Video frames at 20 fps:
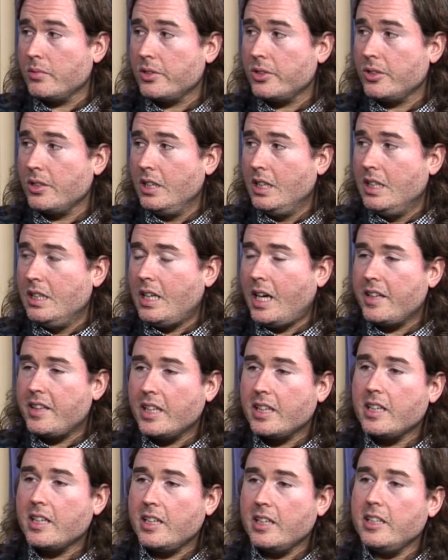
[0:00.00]
Yep. I
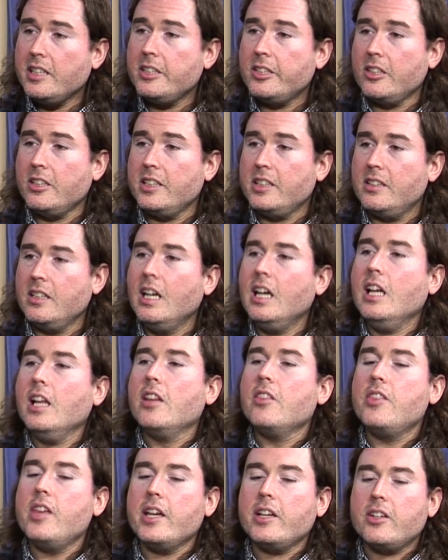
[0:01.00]
think they could
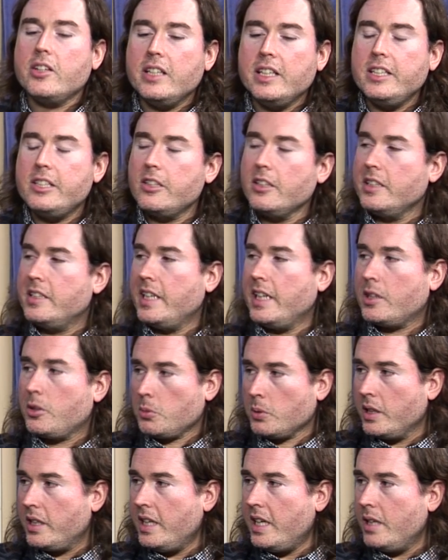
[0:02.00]
easily take
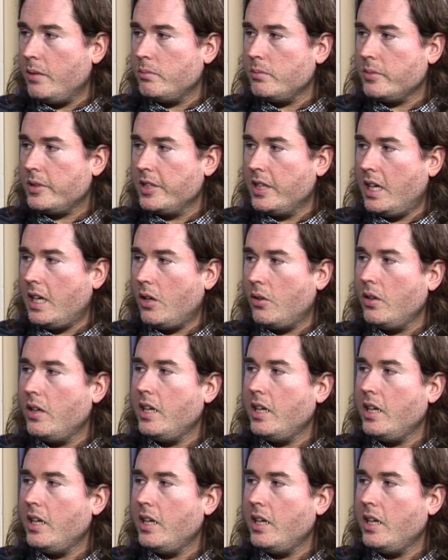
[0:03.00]
3 games now.